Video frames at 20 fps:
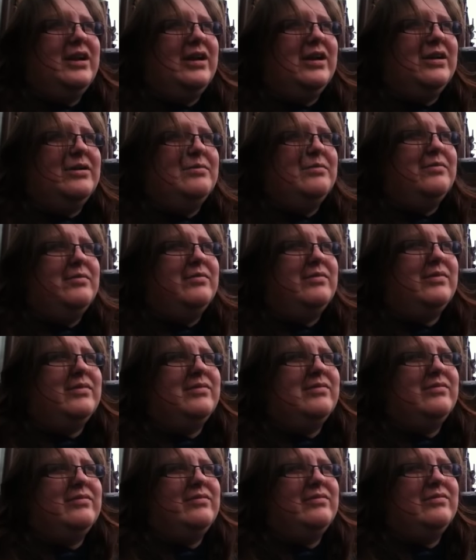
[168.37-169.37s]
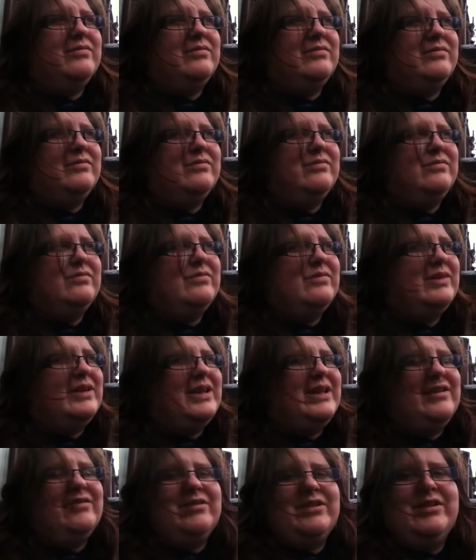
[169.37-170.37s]
um,
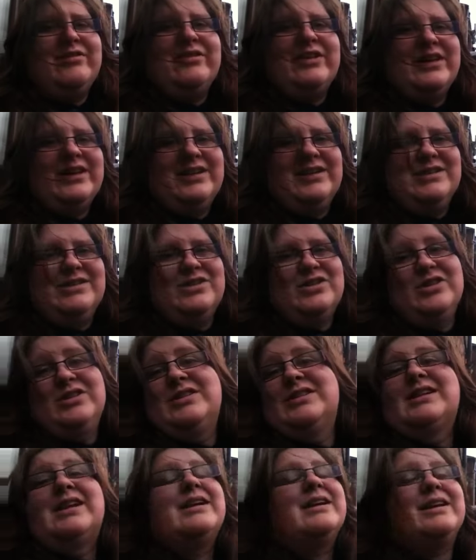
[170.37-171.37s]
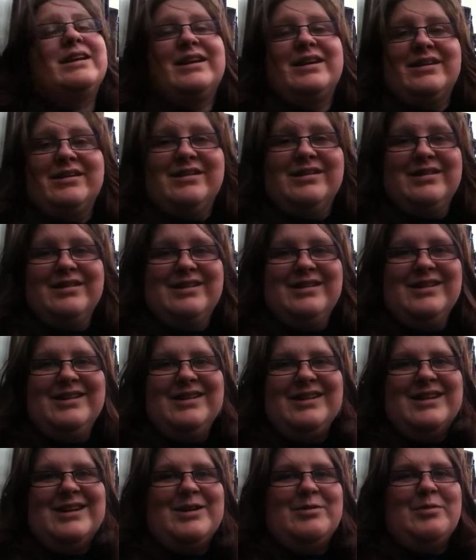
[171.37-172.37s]
even if it is just standing
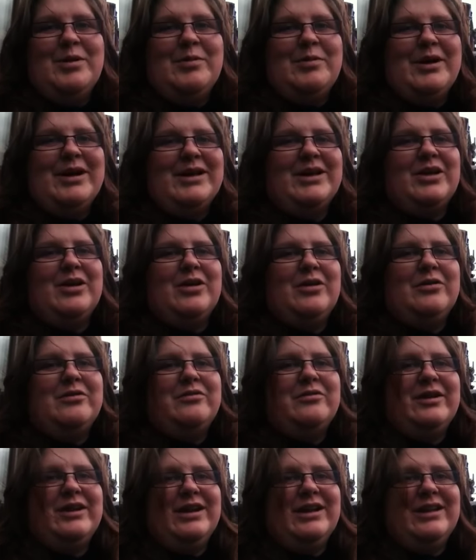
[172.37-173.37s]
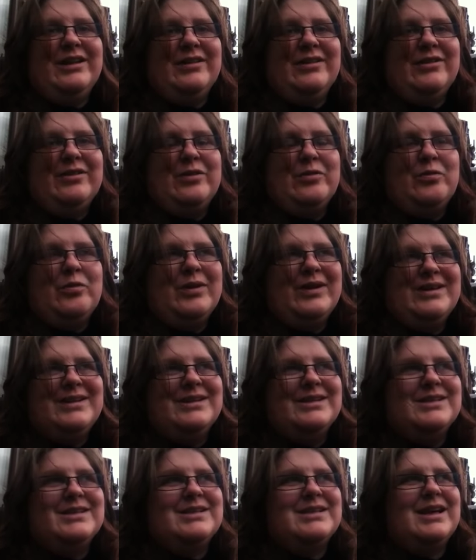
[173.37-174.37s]
in my backyard feeling the
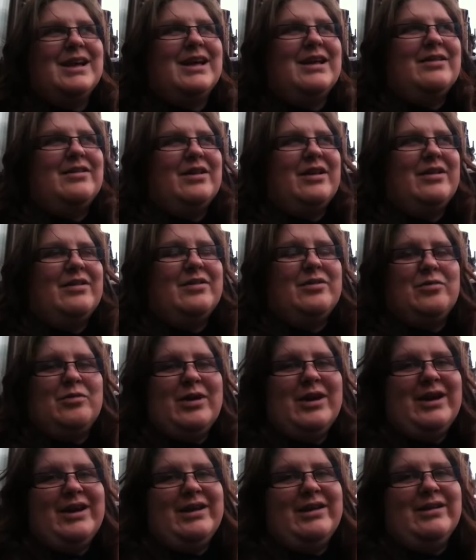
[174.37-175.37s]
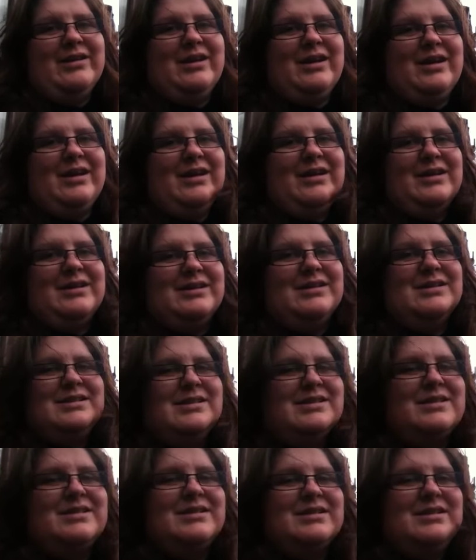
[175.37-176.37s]
wind and, and the rain
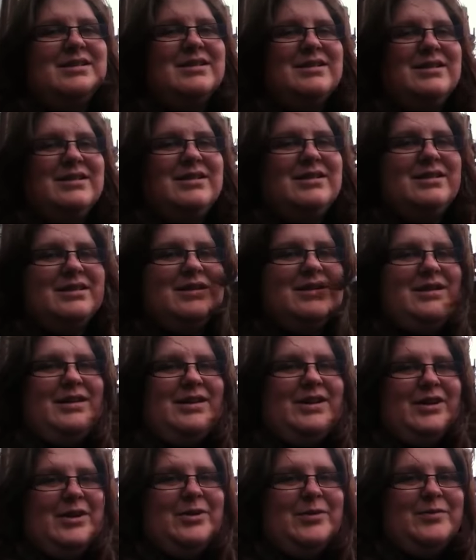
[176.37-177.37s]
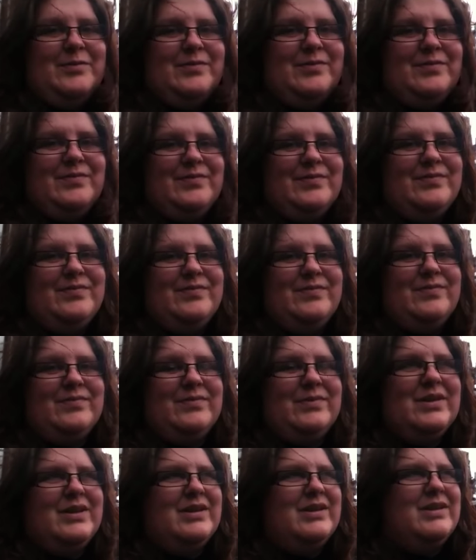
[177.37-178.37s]
and, you know,
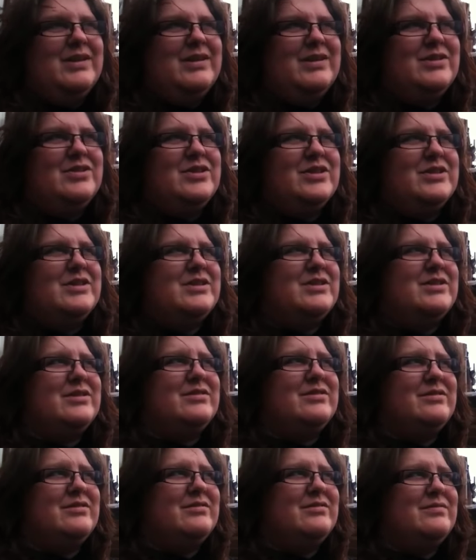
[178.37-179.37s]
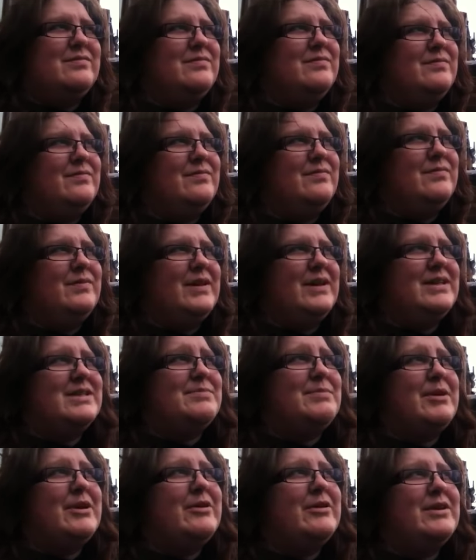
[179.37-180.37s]
just
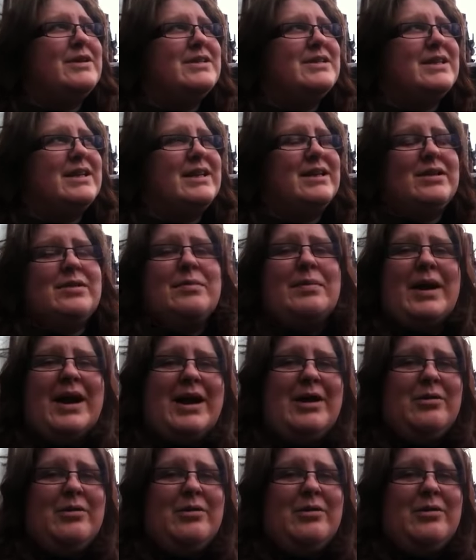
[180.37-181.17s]
experiencing the